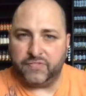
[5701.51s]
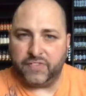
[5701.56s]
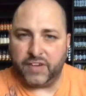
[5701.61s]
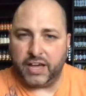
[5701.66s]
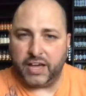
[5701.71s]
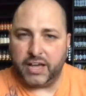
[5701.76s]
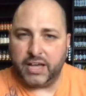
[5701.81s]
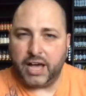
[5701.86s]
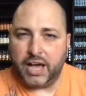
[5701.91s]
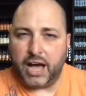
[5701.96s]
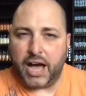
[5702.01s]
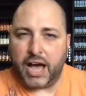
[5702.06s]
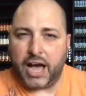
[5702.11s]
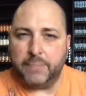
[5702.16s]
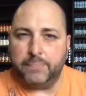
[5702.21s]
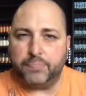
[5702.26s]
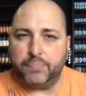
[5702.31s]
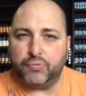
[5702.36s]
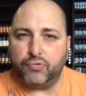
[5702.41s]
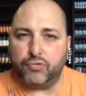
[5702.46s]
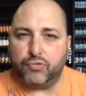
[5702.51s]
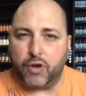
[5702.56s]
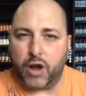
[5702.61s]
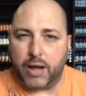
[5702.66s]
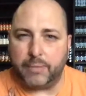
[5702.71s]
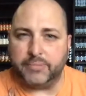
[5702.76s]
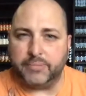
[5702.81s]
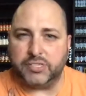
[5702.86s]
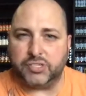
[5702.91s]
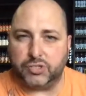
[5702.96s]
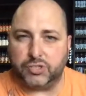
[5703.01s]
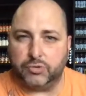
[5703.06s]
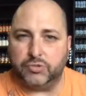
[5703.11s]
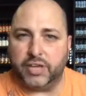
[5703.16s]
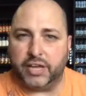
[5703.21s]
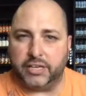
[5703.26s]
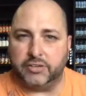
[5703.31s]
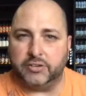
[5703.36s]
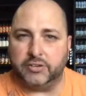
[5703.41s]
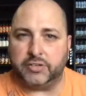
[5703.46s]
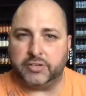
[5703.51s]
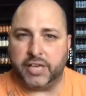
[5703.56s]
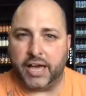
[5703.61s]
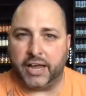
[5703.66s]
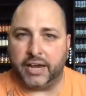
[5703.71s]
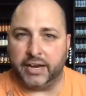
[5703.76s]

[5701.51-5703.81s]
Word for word: The, I promise you that you'll get